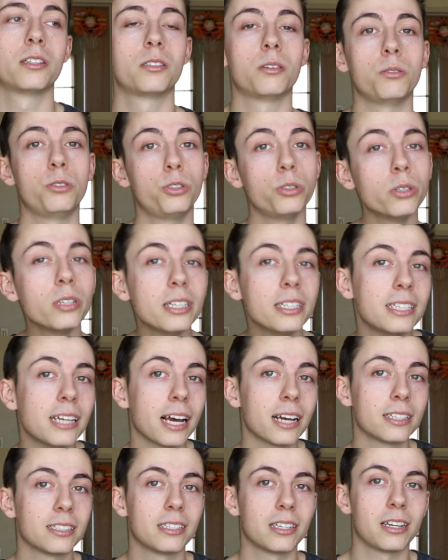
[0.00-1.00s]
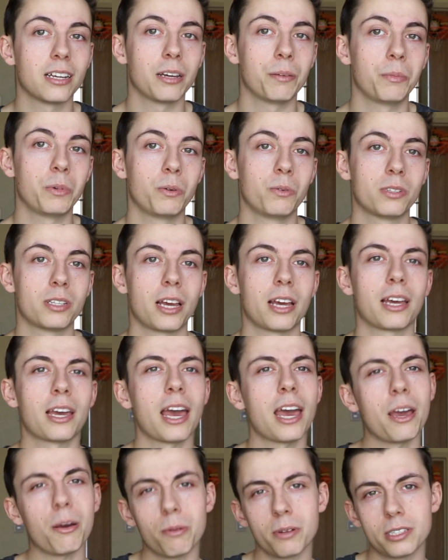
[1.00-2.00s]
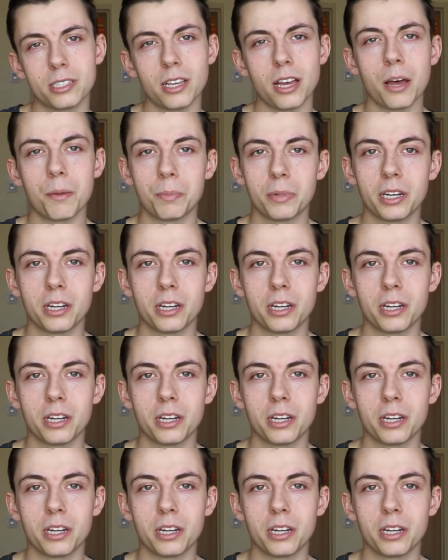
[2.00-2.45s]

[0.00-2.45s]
So Julie texted him and was like, hey, what's up?